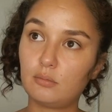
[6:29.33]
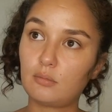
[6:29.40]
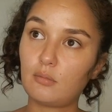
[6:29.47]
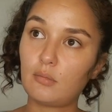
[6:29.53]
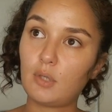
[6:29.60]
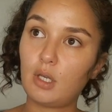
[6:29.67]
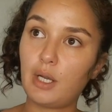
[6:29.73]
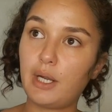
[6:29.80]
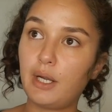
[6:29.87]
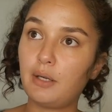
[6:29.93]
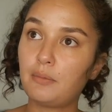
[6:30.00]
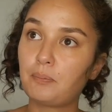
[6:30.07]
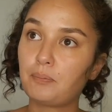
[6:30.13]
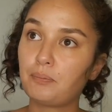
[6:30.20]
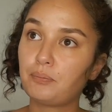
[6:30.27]
Okay,
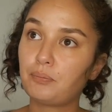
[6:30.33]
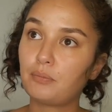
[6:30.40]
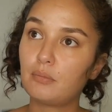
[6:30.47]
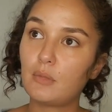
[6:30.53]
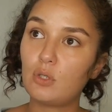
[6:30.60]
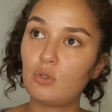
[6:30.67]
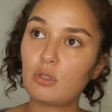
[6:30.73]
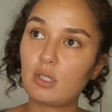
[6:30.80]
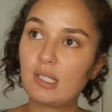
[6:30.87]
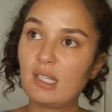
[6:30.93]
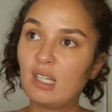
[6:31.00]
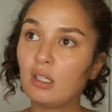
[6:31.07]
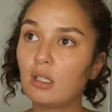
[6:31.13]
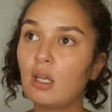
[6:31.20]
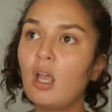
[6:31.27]

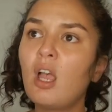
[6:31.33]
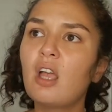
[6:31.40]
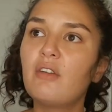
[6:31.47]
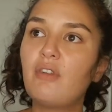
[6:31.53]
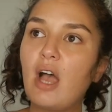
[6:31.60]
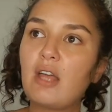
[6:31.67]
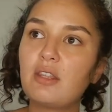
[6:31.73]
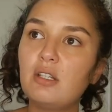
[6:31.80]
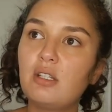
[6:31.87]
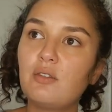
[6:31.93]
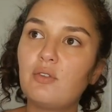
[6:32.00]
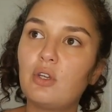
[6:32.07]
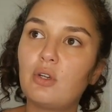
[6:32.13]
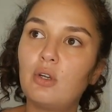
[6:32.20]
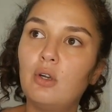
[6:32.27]
interesting. For others of
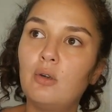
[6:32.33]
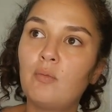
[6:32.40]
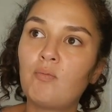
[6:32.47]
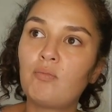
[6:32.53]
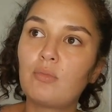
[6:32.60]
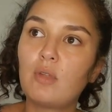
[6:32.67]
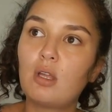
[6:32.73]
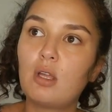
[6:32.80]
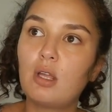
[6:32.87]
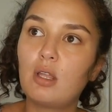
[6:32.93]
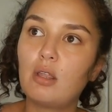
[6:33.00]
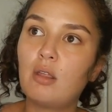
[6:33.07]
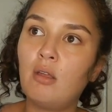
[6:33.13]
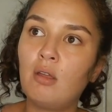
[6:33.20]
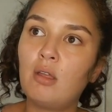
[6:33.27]
you,
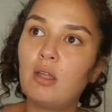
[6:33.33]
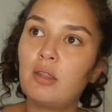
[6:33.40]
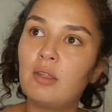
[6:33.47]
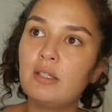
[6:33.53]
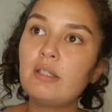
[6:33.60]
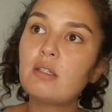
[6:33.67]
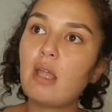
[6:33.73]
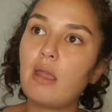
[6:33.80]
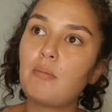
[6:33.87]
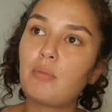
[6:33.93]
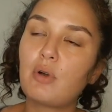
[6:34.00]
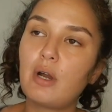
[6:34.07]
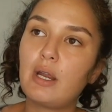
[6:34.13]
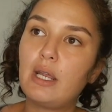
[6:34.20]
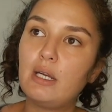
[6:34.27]
this
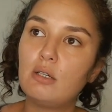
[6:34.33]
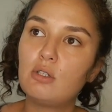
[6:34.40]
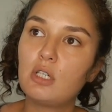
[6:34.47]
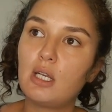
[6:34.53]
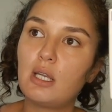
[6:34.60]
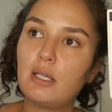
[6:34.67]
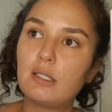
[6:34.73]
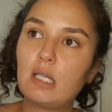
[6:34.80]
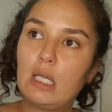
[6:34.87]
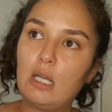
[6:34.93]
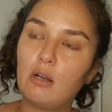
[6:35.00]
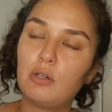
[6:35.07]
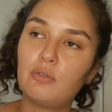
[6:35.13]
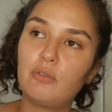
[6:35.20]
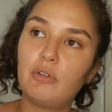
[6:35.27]
Emperor energy is
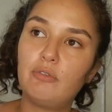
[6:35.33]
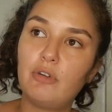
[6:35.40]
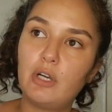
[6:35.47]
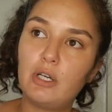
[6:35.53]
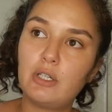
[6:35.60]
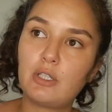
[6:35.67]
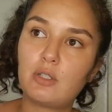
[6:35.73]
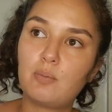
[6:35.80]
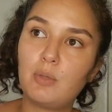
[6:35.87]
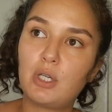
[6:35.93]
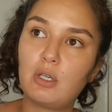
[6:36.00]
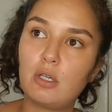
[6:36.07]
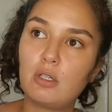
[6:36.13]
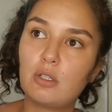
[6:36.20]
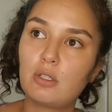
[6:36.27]
here in reverse
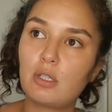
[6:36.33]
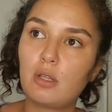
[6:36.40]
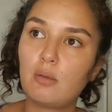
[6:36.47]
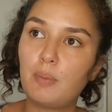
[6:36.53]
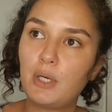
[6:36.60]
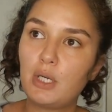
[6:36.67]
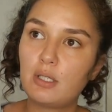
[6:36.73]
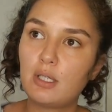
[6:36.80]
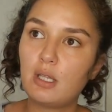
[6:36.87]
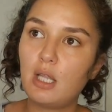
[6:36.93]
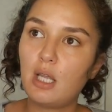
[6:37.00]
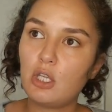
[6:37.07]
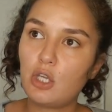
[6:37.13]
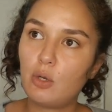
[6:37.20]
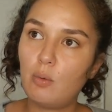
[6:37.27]
because the person
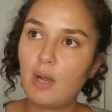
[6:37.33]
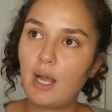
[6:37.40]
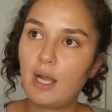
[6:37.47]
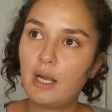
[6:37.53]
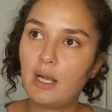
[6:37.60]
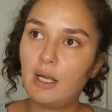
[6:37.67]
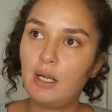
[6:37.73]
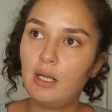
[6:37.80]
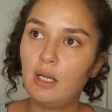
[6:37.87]
that you are